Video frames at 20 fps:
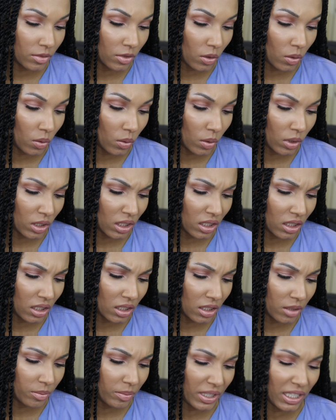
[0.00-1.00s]

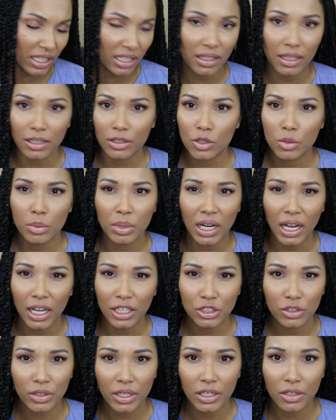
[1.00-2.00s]
or being like super
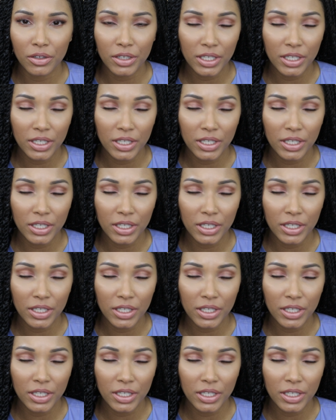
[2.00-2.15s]
hydrated or